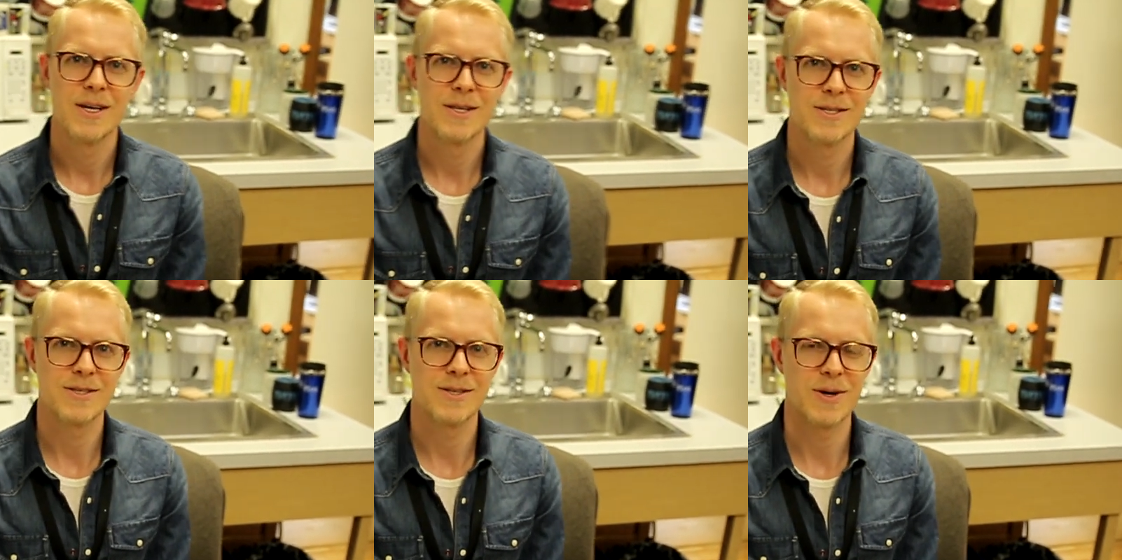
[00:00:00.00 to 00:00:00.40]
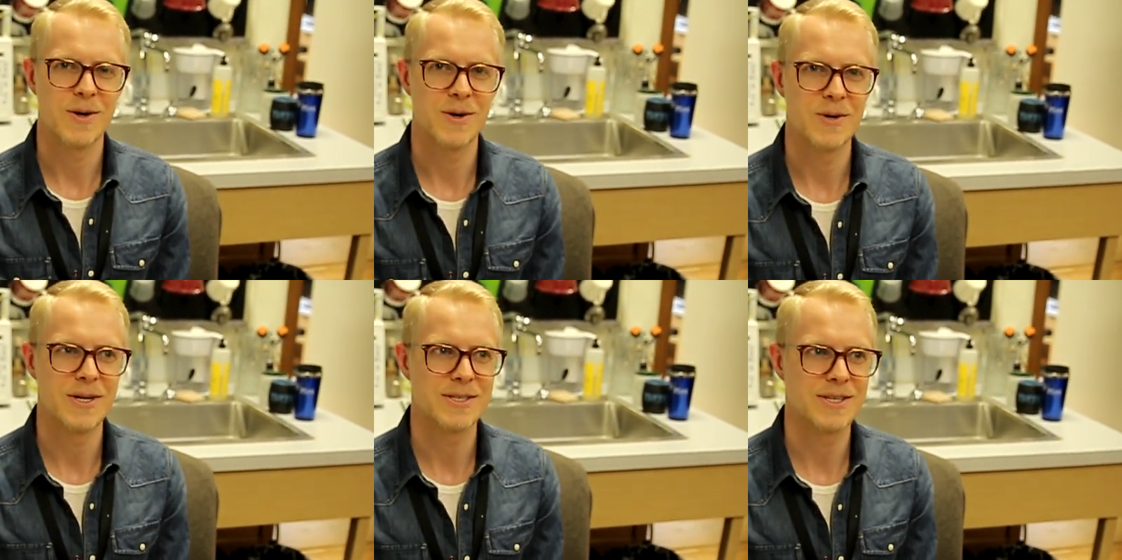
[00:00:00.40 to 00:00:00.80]

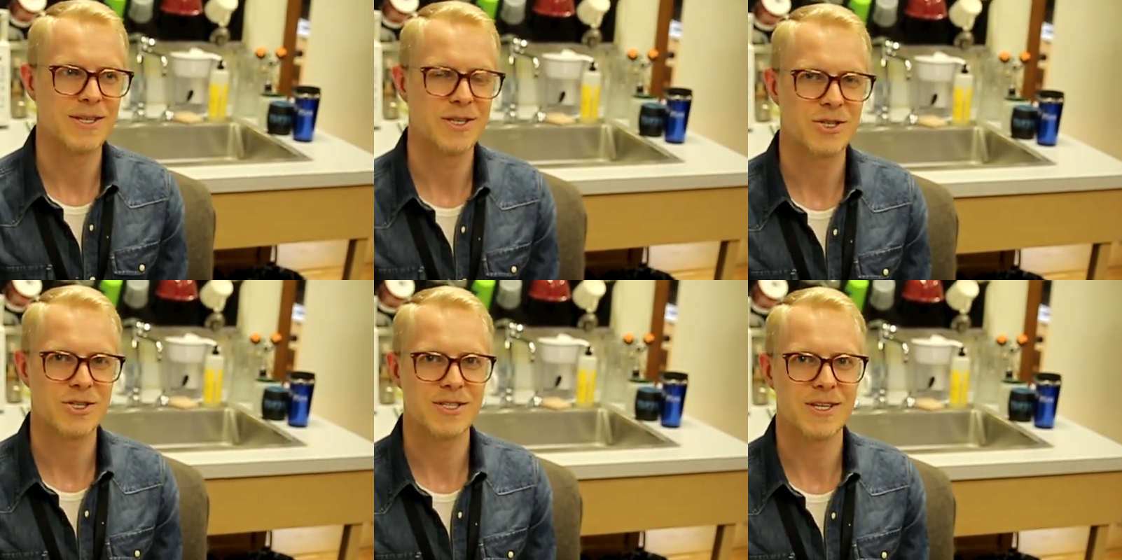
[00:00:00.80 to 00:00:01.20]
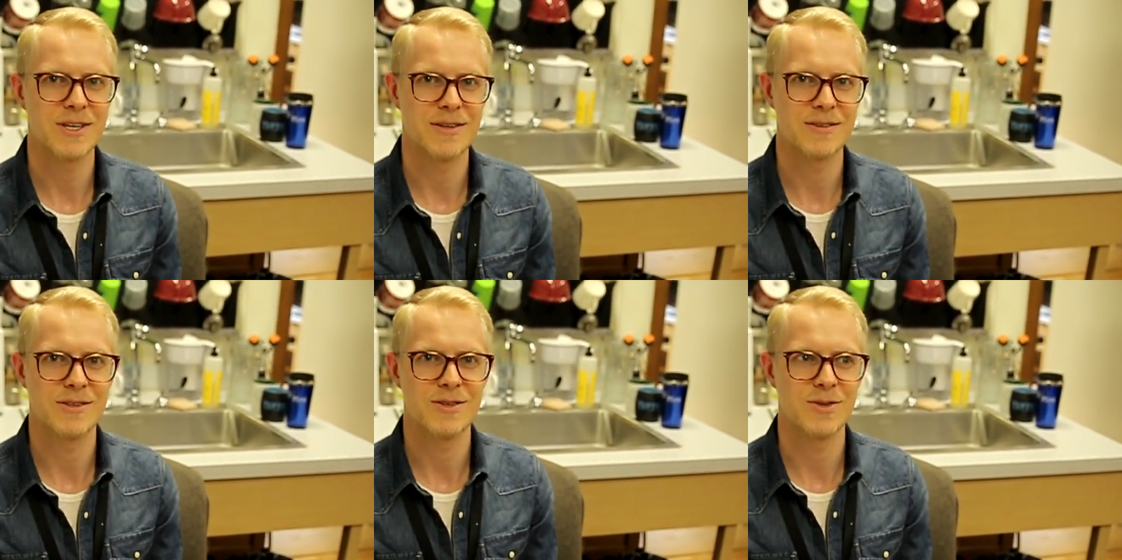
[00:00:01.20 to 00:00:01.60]
So it's
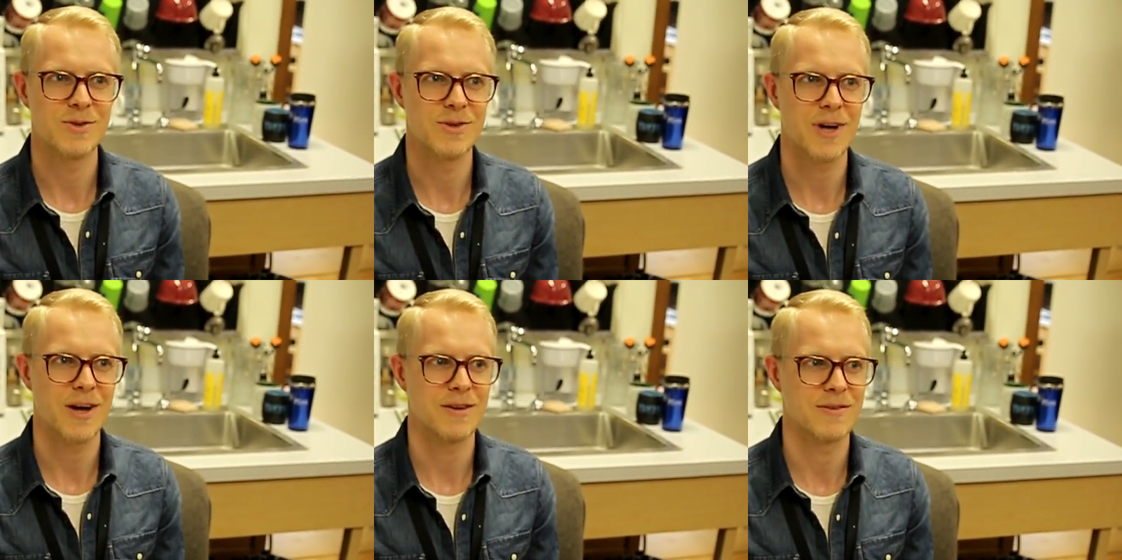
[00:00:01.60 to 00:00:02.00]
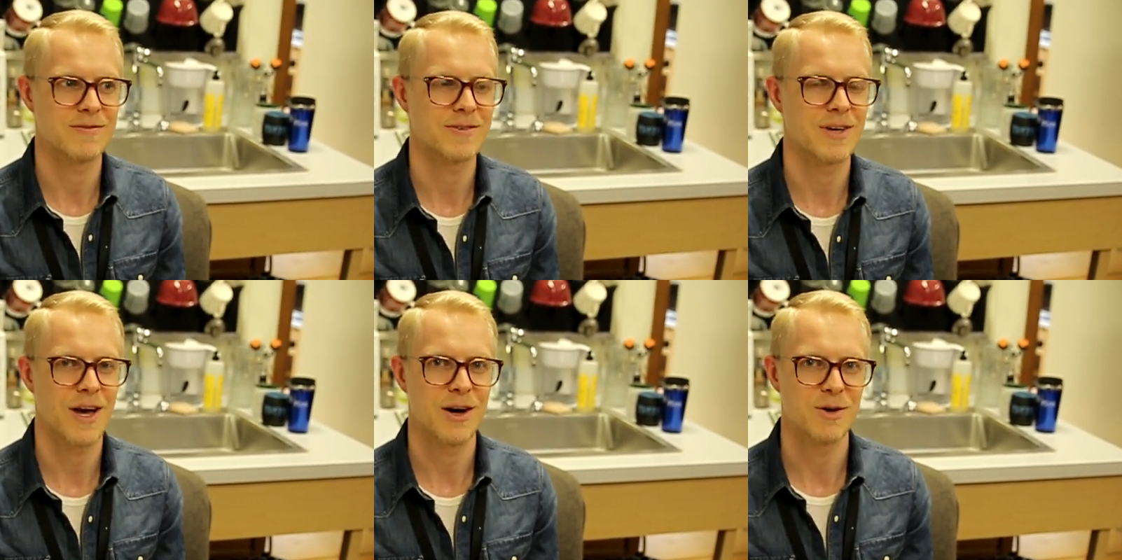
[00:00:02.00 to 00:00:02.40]
interesting to kind of
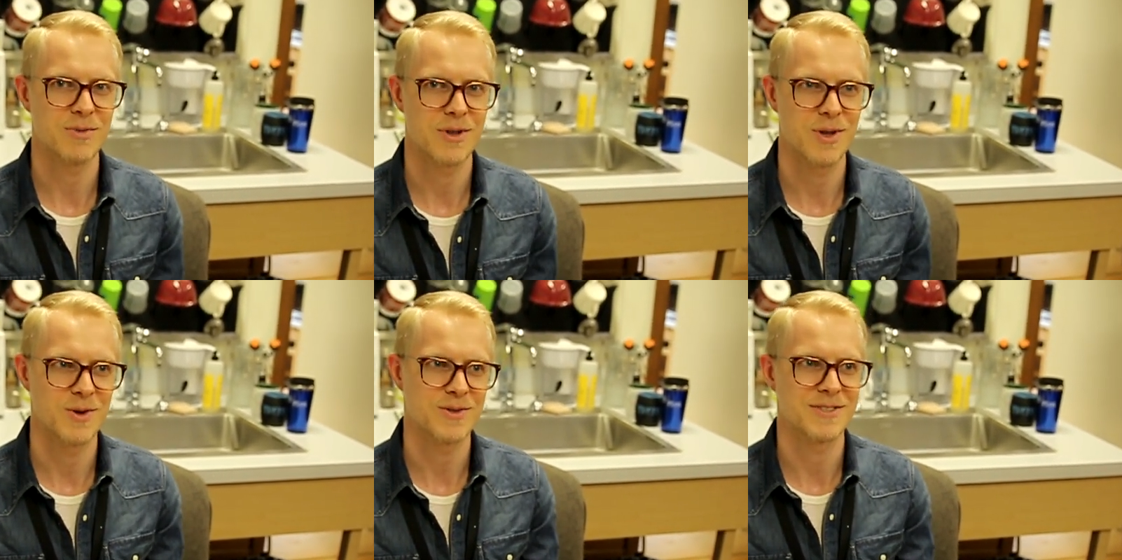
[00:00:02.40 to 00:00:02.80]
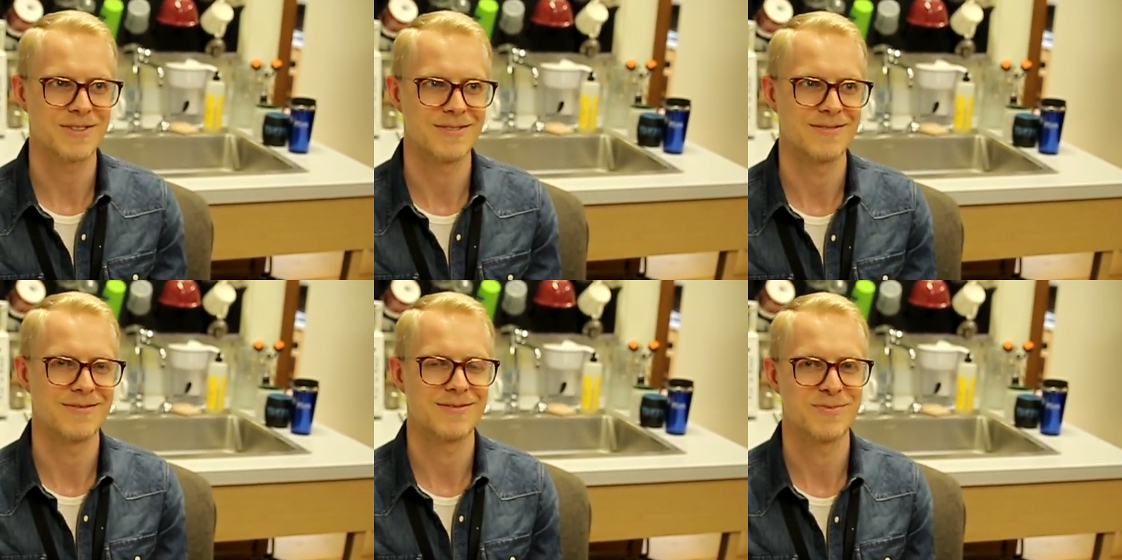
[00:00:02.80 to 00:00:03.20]
get up close
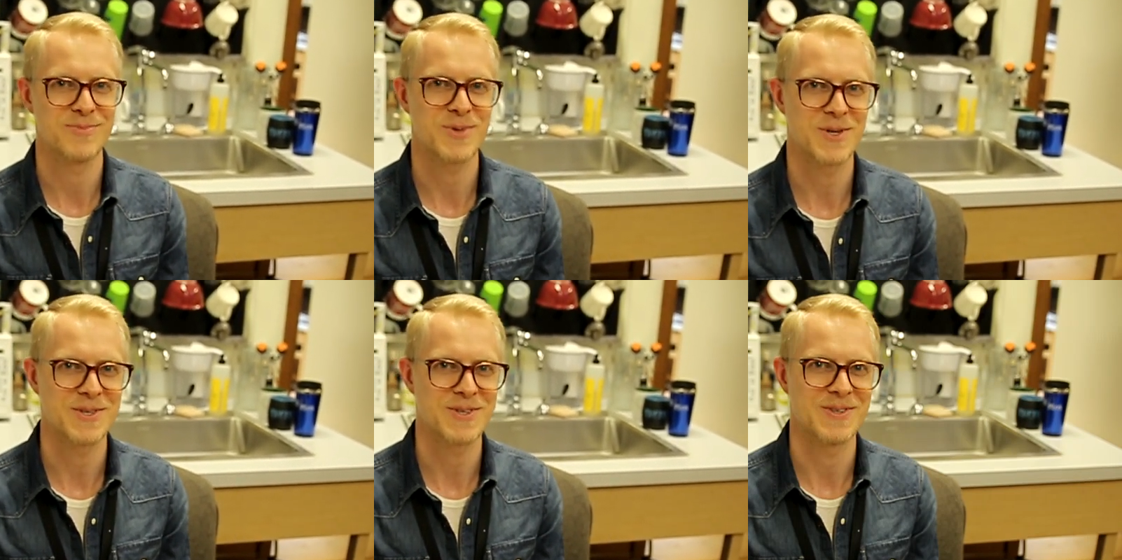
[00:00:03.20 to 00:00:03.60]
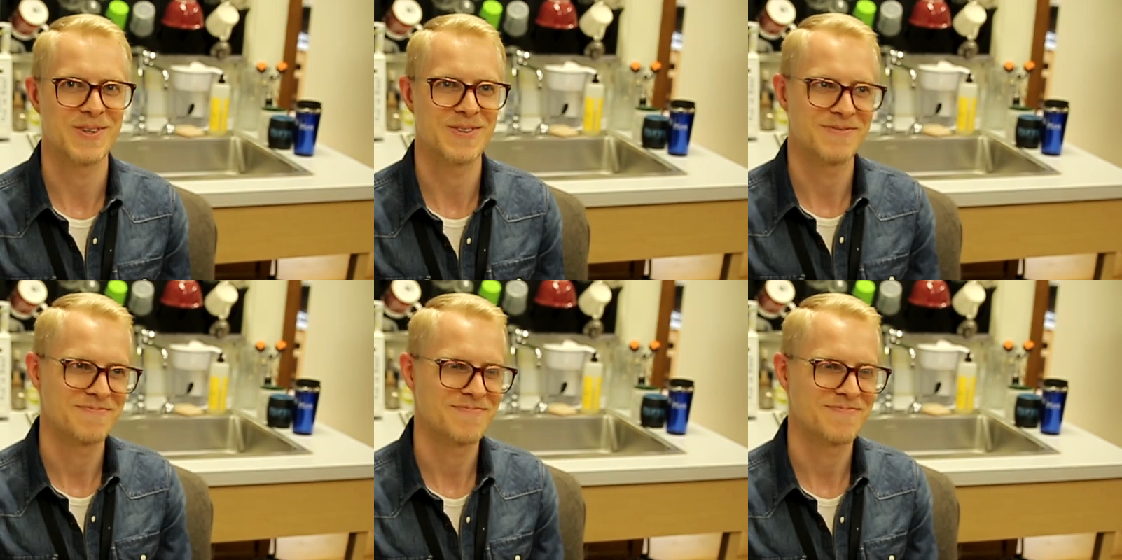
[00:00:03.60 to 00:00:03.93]
and personal.